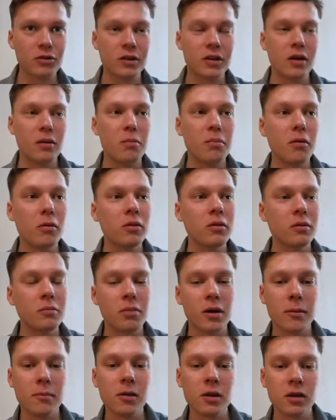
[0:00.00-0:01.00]
build in
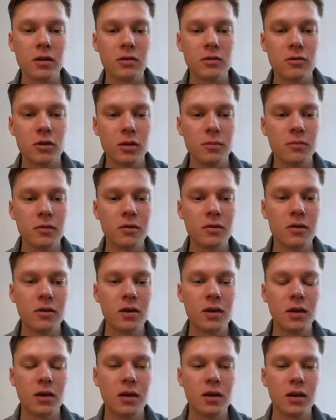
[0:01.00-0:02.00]
public stream,
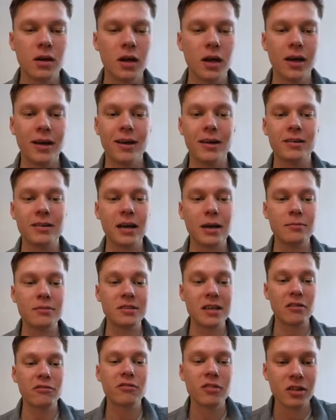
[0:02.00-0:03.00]
and I'm
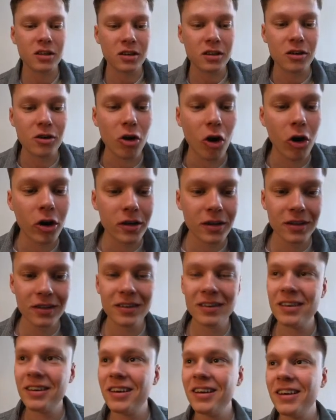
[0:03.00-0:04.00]
definitely not
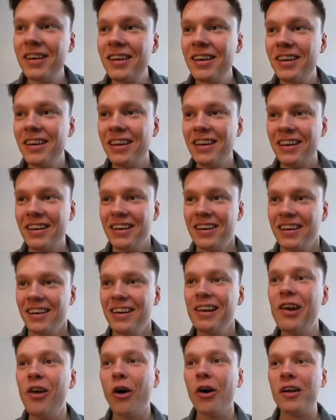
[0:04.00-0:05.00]

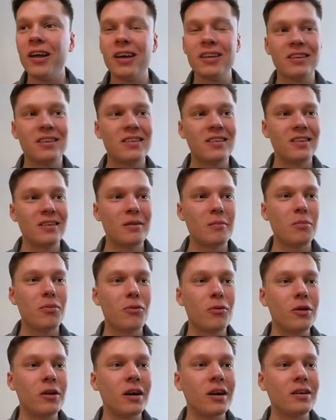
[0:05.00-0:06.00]
as
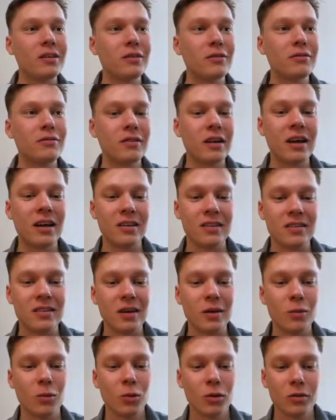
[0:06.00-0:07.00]
productive as I
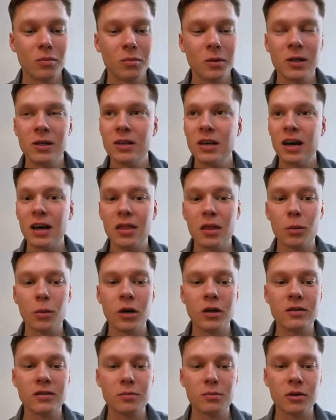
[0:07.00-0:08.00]
would be
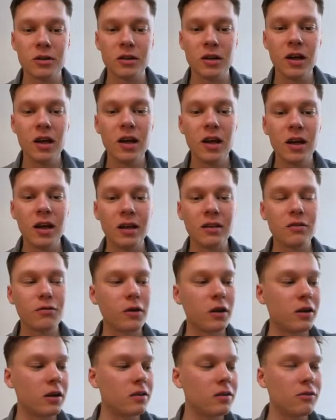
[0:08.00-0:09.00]
otherwise, but it's
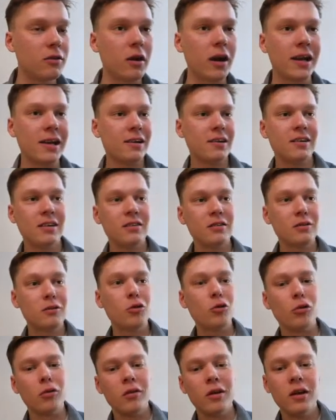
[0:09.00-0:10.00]
fun, it's great, it's
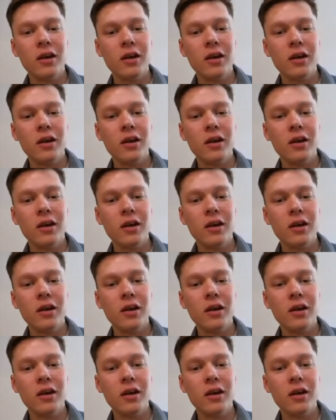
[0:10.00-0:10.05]
cool.